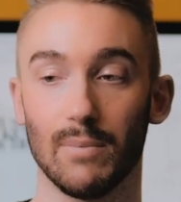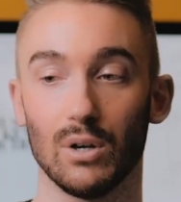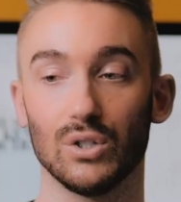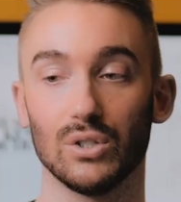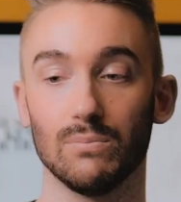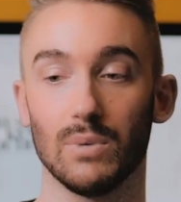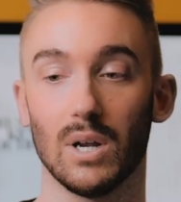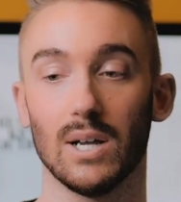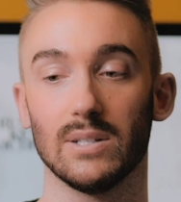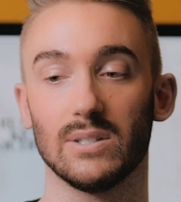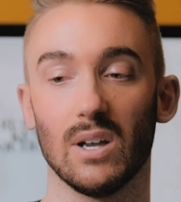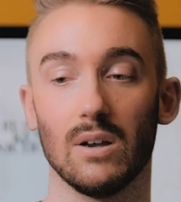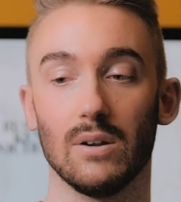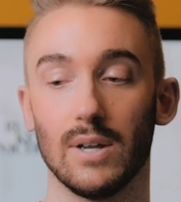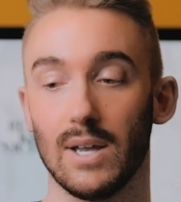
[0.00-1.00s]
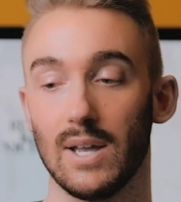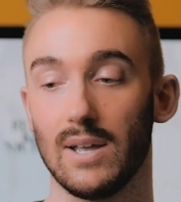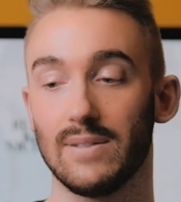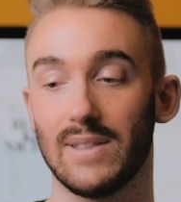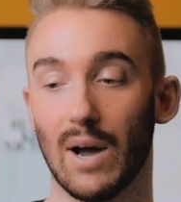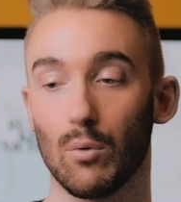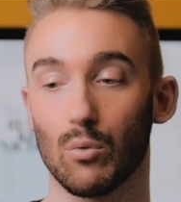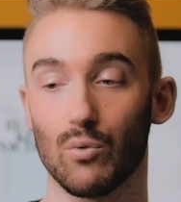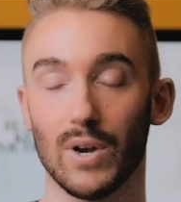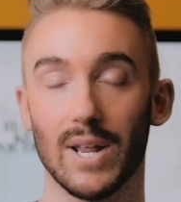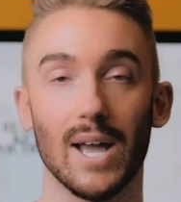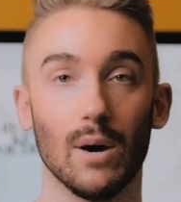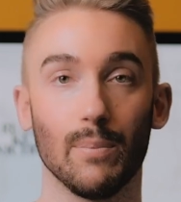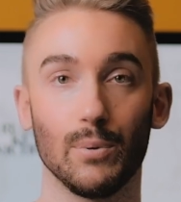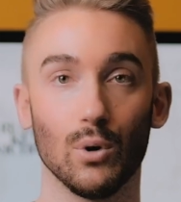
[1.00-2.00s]
motion blur. So that will really
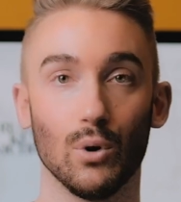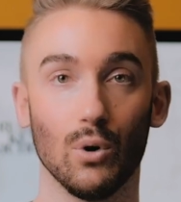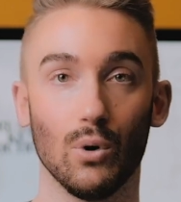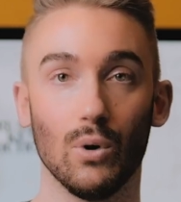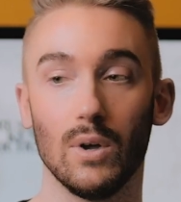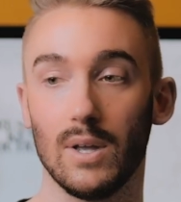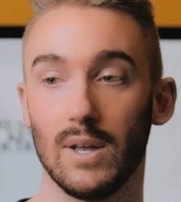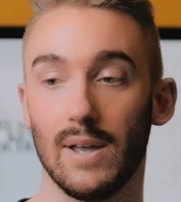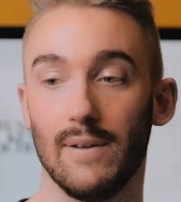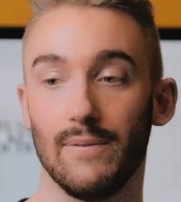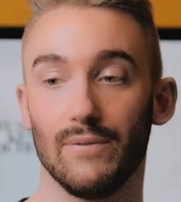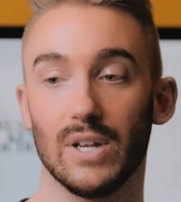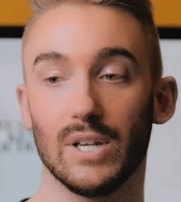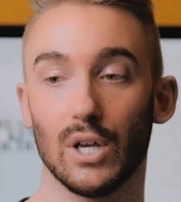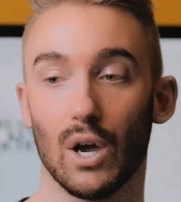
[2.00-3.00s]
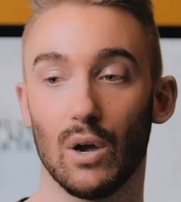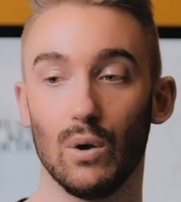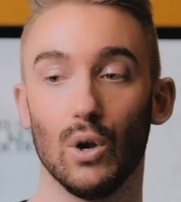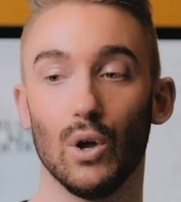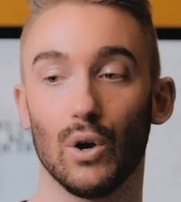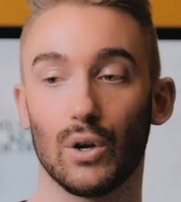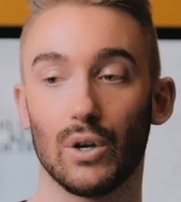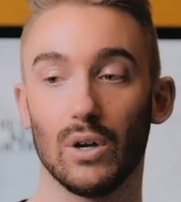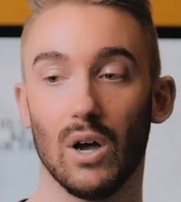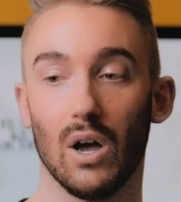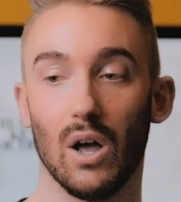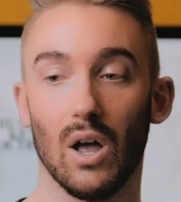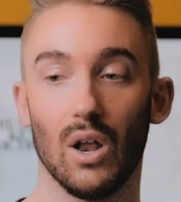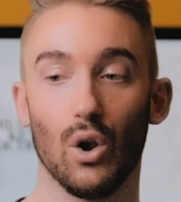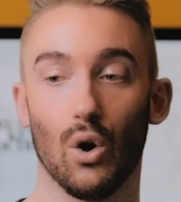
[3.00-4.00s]
help your video look
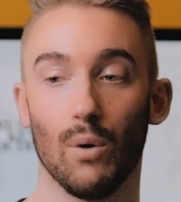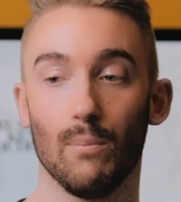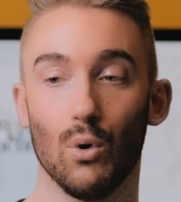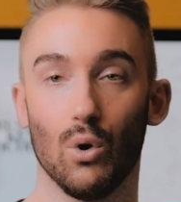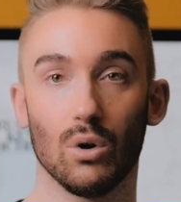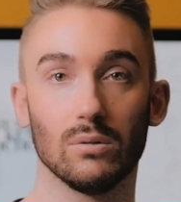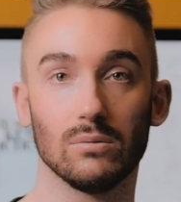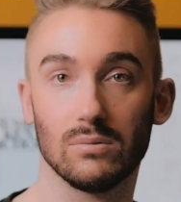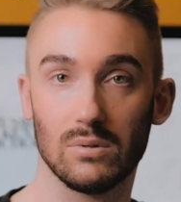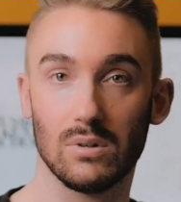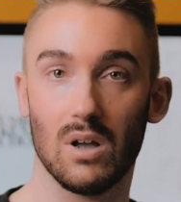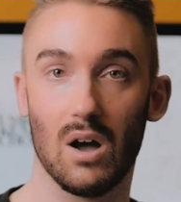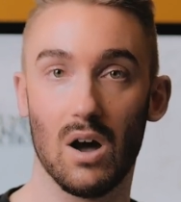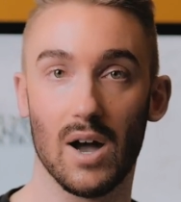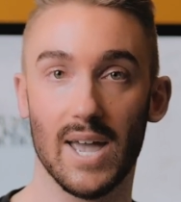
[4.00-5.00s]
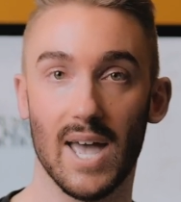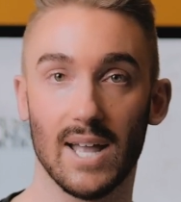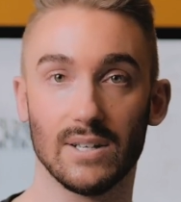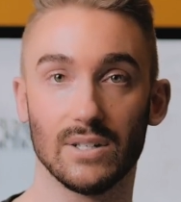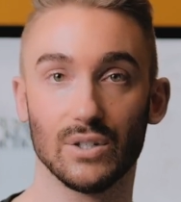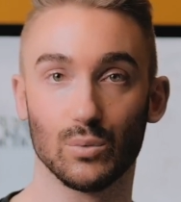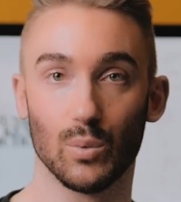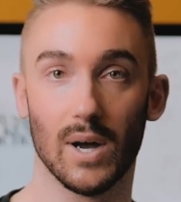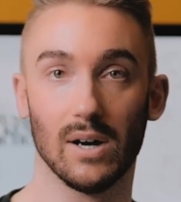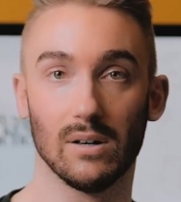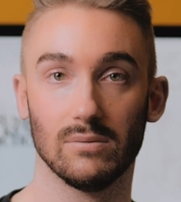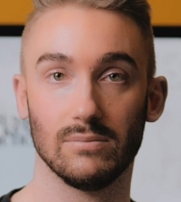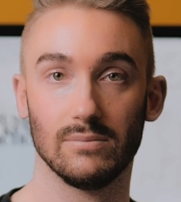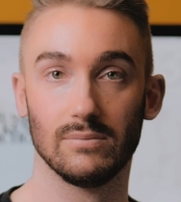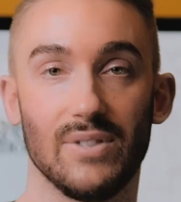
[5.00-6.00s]
a lot more high-end as well.